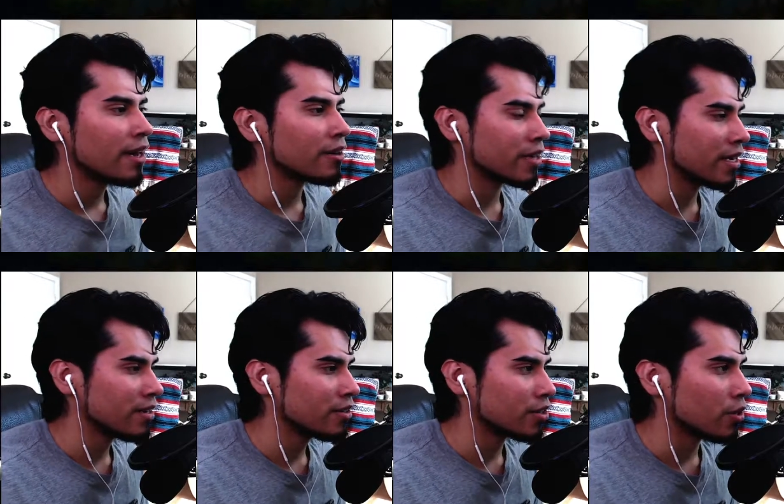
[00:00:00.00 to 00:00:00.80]
Okay,
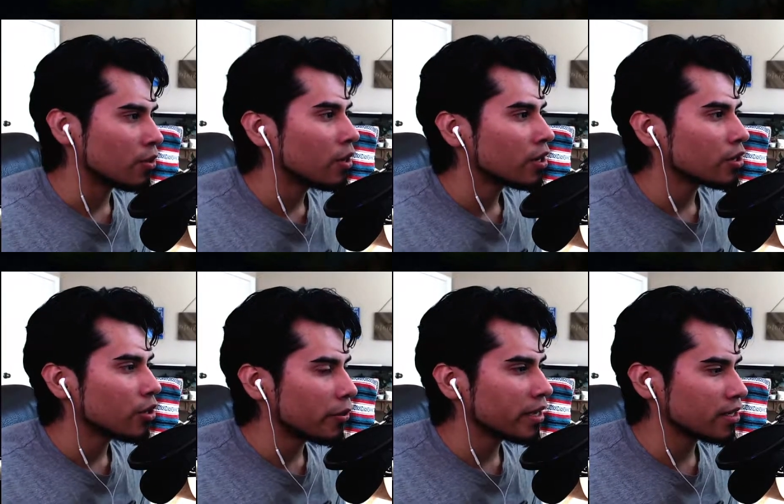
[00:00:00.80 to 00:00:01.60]
so
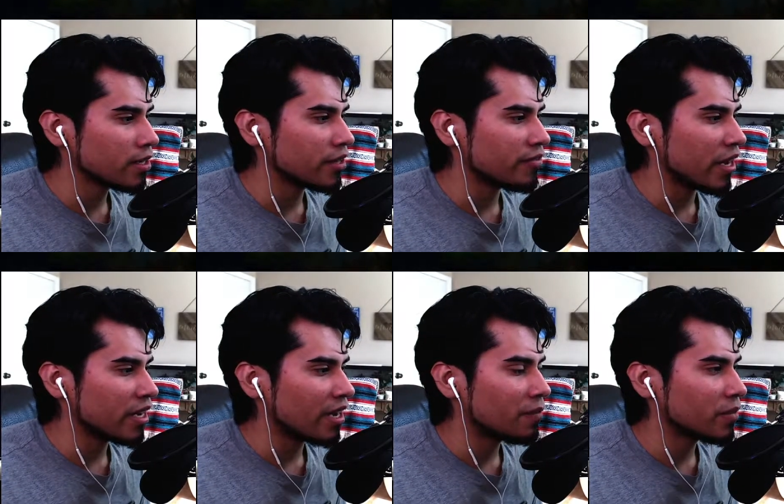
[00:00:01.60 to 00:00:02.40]
going into the
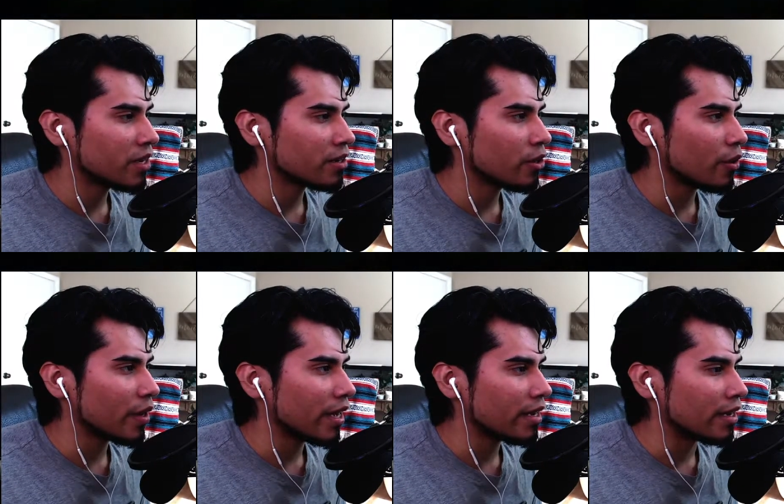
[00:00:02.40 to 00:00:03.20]
fight, I'm going to go
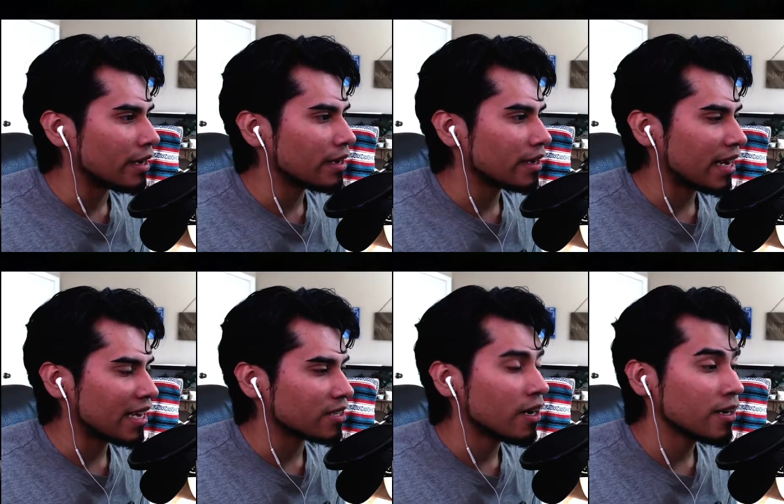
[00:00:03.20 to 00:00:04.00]
ahead and
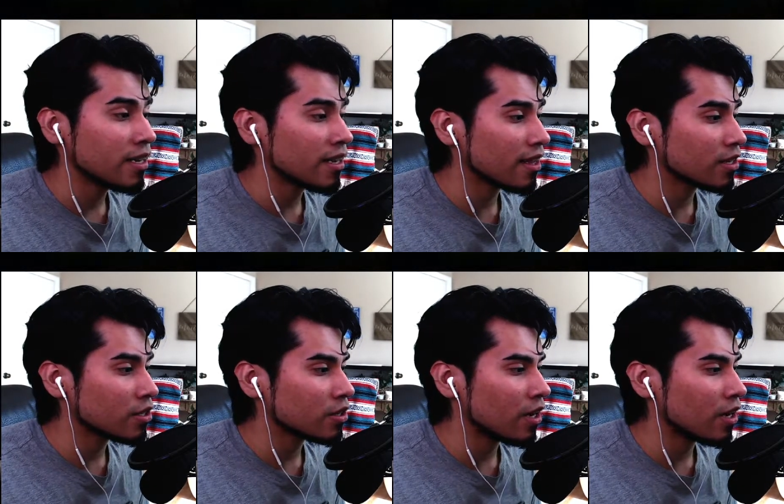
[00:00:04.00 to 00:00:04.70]
cast Honey Elixir